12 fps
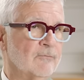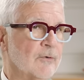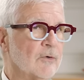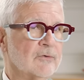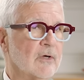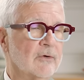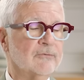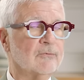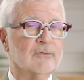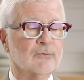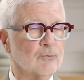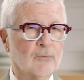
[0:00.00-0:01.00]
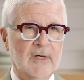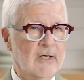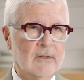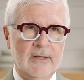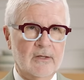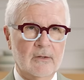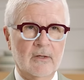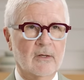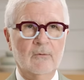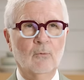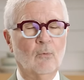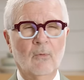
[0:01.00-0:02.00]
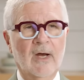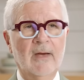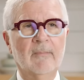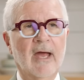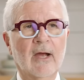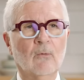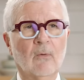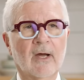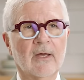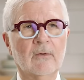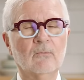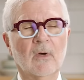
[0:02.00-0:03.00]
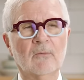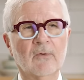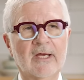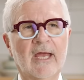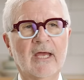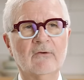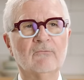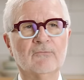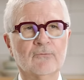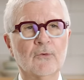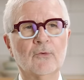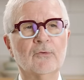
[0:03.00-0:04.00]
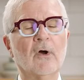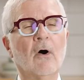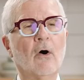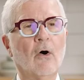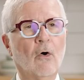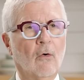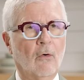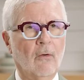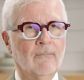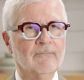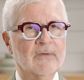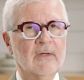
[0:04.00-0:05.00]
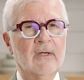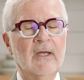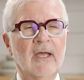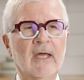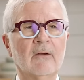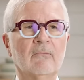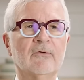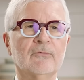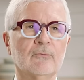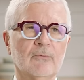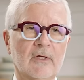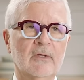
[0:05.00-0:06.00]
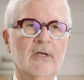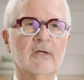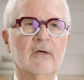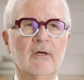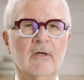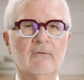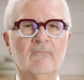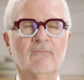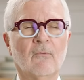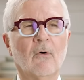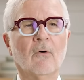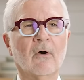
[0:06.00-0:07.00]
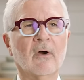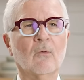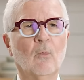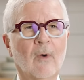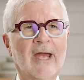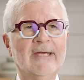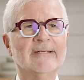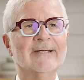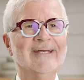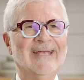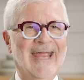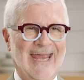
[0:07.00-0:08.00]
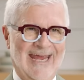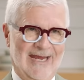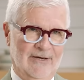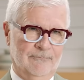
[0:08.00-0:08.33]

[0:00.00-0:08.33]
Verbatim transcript: Fructose was really good way back when we ate fruit whole, and it was really good for weight gain.